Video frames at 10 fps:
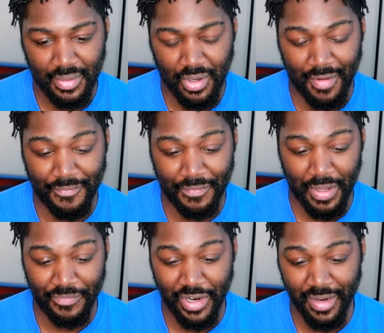A,
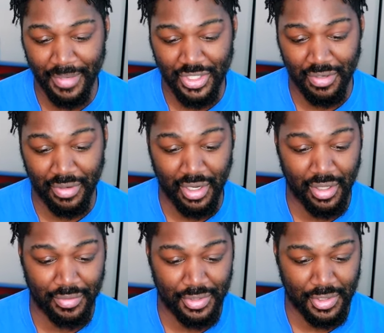a very much a
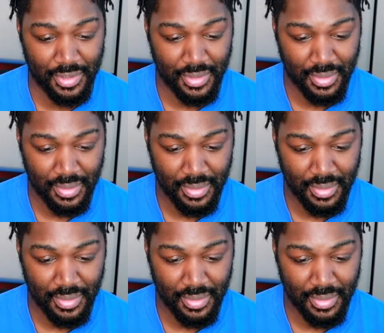recluse.